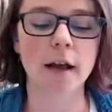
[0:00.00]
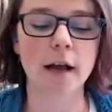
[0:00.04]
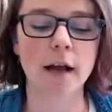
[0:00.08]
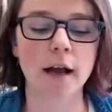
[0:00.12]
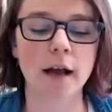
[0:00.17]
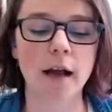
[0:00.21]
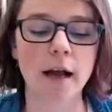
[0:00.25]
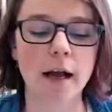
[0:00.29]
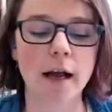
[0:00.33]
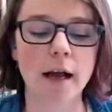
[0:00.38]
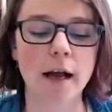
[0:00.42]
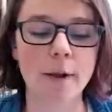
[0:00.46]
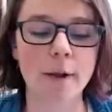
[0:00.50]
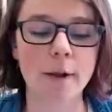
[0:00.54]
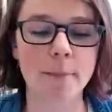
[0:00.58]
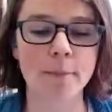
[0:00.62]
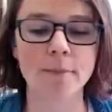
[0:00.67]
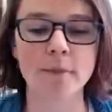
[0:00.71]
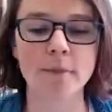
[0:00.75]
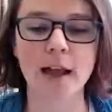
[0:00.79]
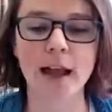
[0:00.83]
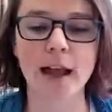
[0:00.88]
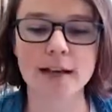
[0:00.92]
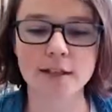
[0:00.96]

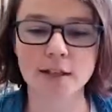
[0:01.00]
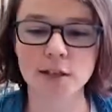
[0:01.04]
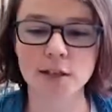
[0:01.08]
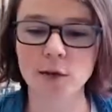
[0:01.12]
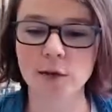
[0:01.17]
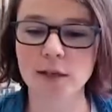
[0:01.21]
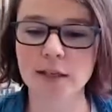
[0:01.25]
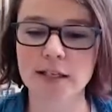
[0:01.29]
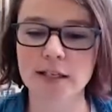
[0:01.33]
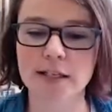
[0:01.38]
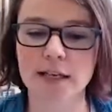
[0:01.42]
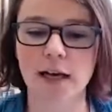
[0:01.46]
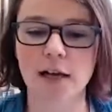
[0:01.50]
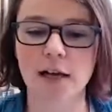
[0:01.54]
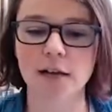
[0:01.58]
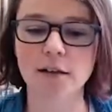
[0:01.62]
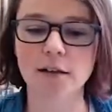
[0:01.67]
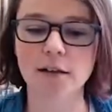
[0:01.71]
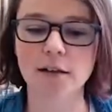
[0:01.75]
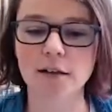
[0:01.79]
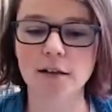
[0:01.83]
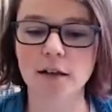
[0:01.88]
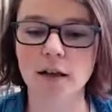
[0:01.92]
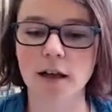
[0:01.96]
As you can
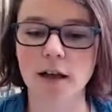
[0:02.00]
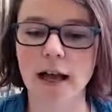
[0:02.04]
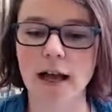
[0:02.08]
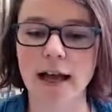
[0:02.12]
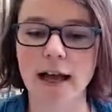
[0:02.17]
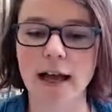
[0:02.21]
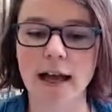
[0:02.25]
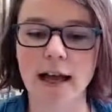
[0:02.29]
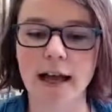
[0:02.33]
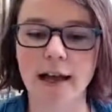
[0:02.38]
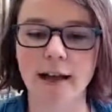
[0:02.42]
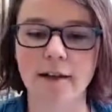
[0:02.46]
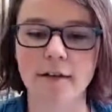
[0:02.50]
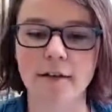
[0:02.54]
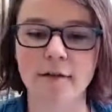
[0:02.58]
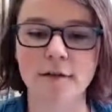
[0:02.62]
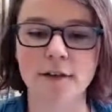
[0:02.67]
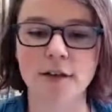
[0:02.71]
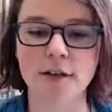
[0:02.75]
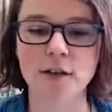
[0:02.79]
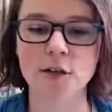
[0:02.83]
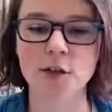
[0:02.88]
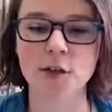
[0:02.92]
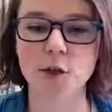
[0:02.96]
tell, I have
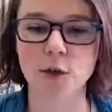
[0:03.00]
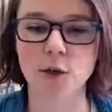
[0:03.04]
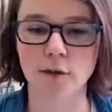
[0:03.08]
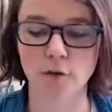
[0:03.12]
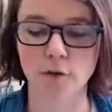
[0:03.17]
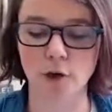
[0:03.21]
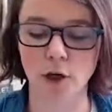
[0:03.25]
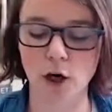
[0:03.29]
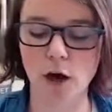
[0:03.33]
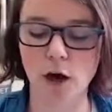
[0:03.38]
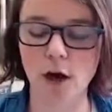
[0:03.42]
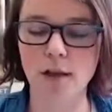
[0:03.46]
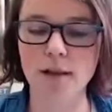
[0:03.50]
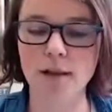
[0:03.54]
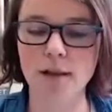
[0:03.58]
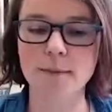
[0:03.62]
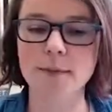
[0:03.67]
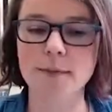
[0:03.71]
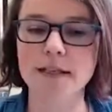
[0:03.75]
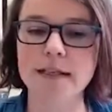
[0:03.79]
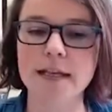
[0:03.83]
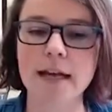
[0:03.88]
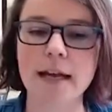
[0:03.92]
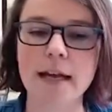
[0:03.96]
these 2 different
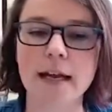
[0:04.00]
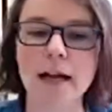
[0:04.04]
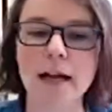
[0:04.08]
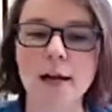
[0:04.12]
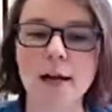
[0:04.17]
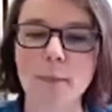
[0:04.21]
columns set up.